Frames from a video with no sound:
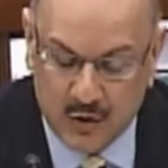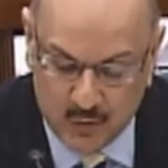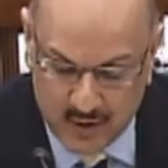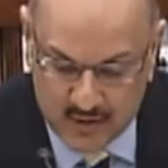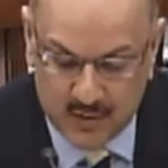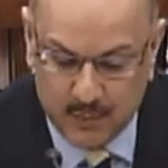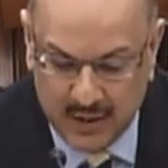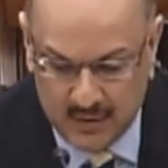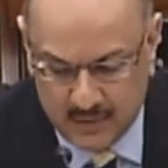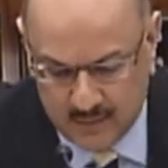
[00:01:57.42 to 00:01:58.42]
U.S.
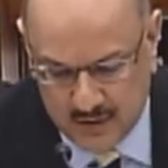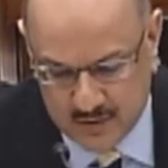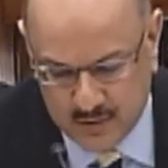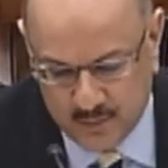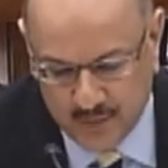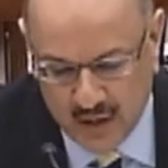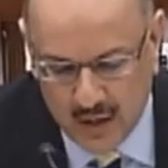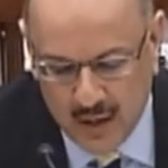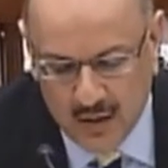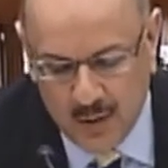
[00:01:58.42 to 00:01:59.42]
competitiveness.
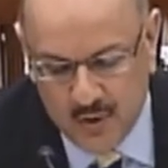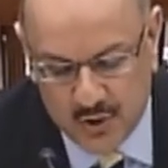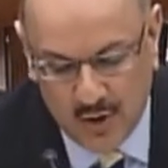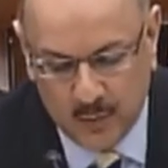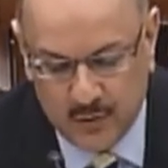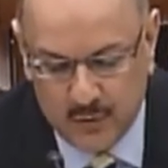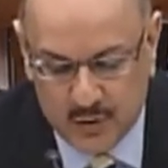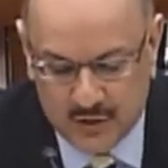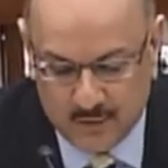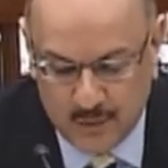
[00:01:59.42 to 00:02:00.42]
Let me share with you
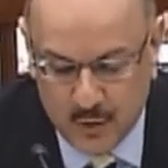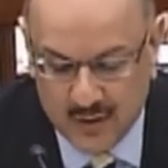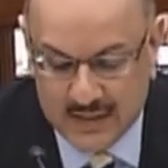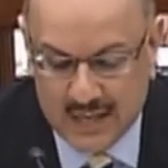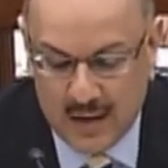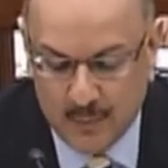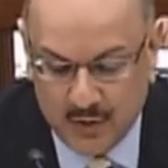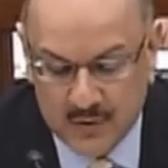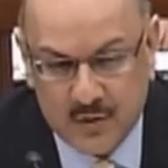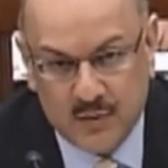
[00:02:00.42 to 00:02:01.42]
just a few
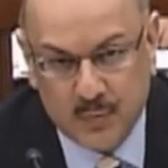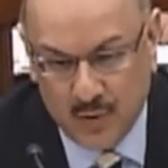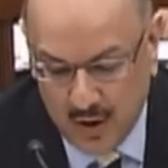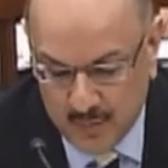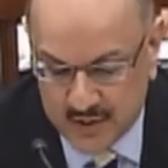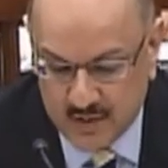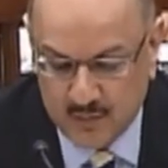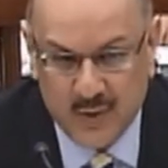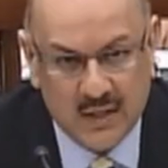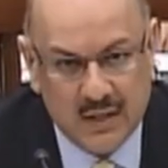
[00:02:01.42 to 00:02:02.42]
examples of the promise
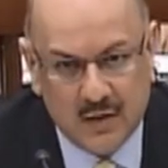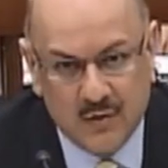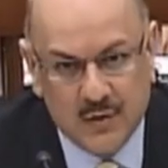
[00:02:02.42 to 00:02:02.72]
of big data.